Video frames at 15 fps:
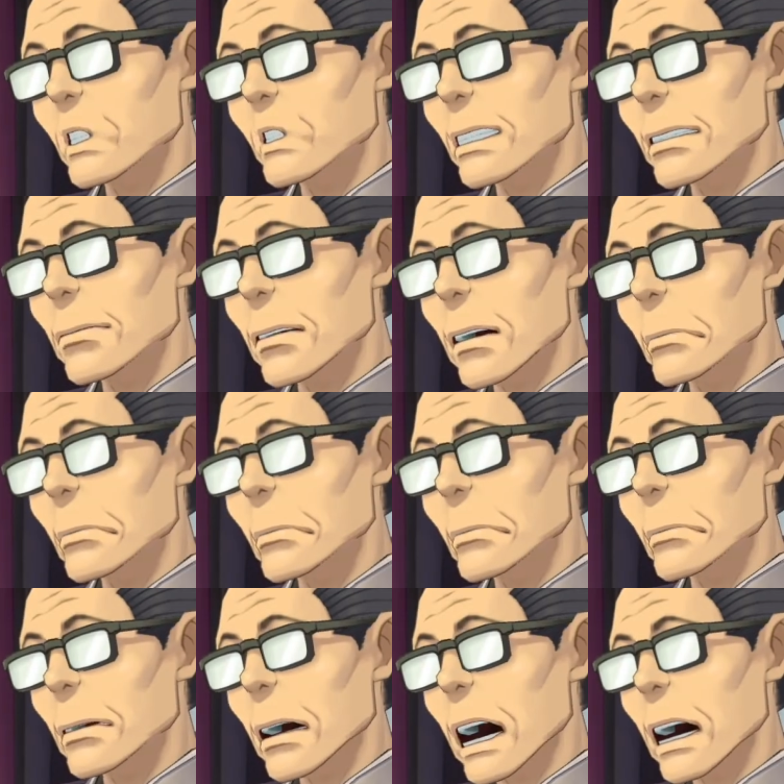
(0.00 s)
This is a
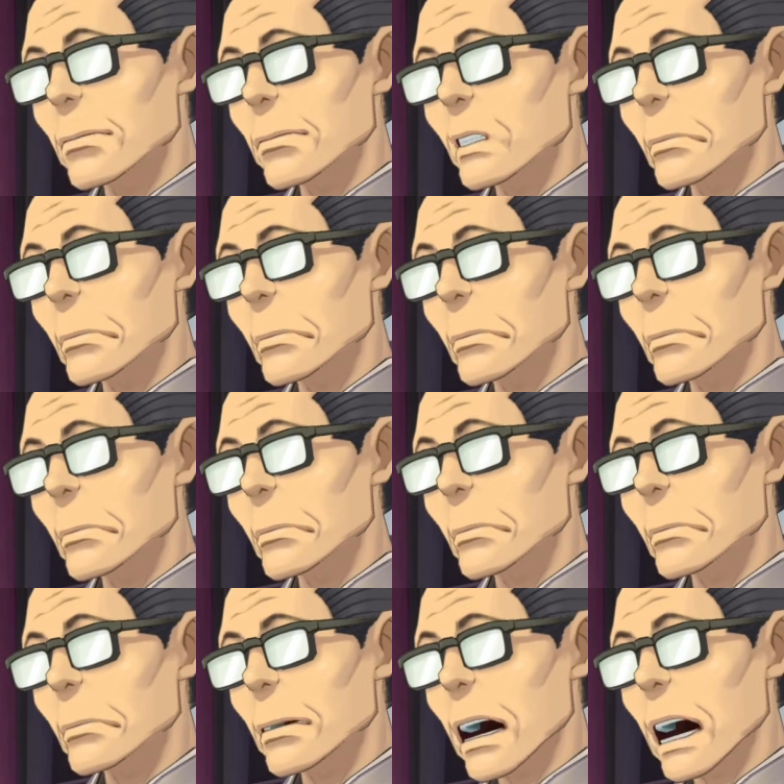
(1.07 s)
medical report card, Your
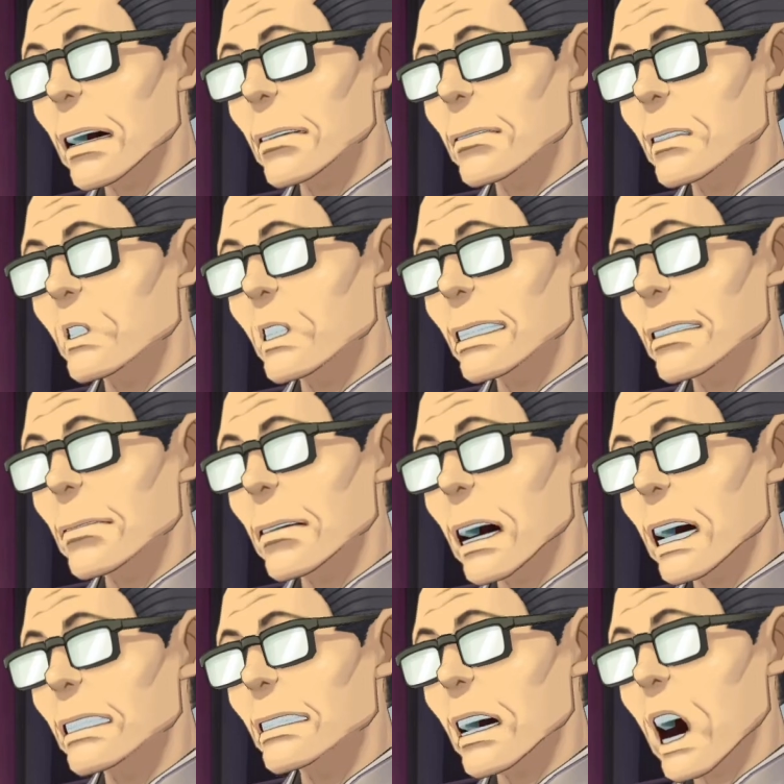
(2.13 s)
Excellency. It would seem
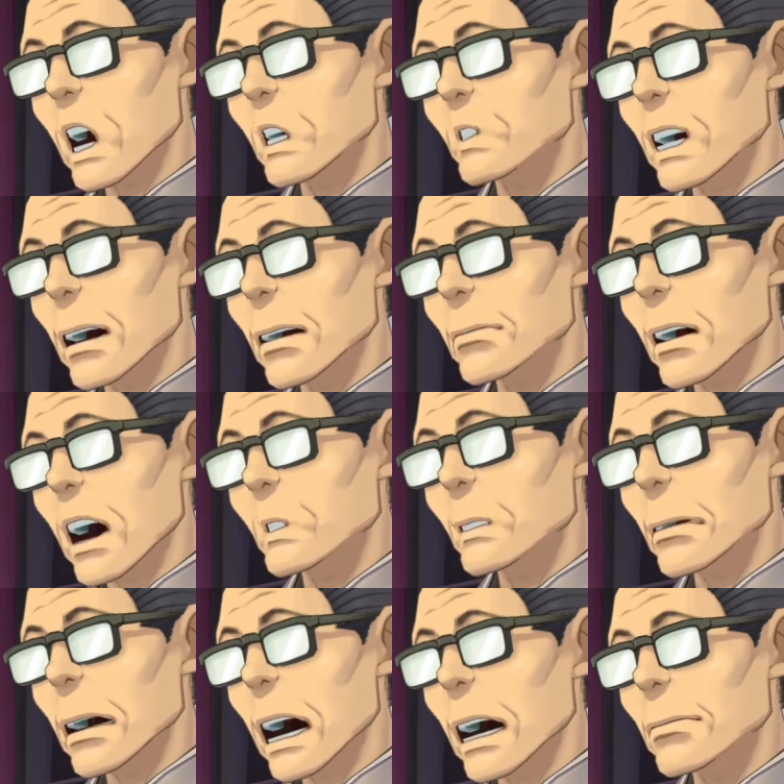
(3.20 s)
that the victim had an
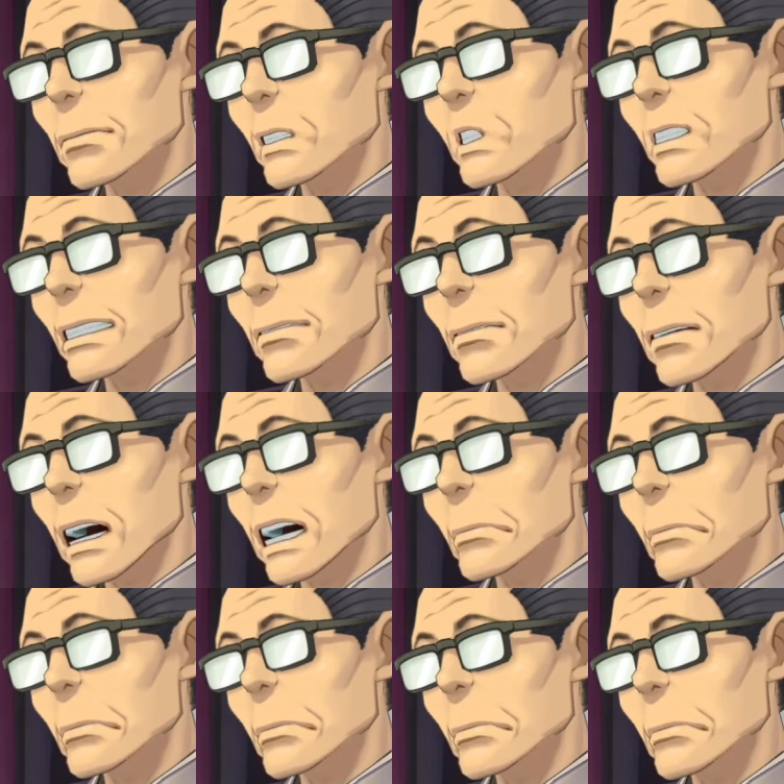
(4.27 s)
appointment at the clinic prior to
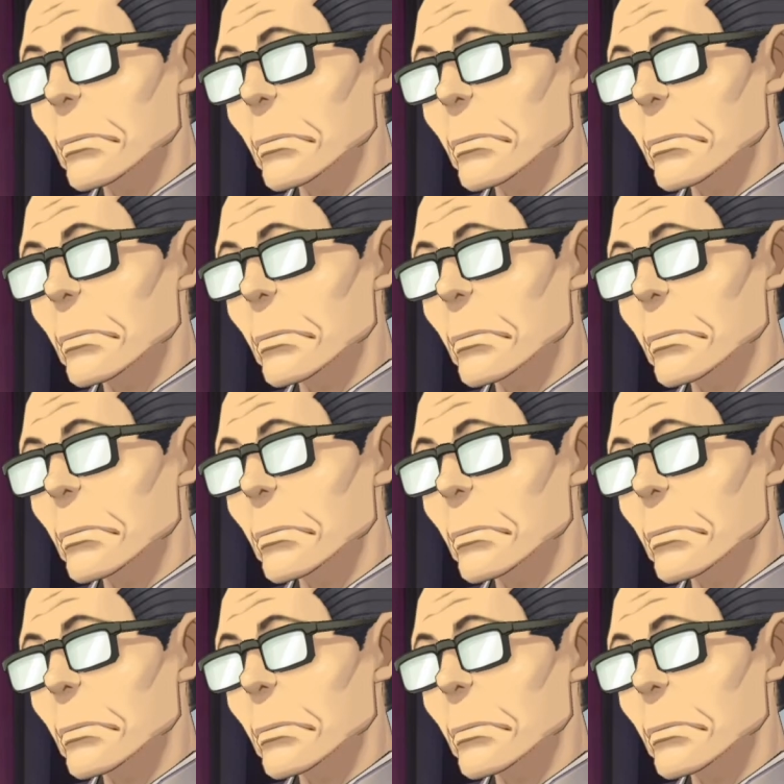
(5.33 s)
visiting the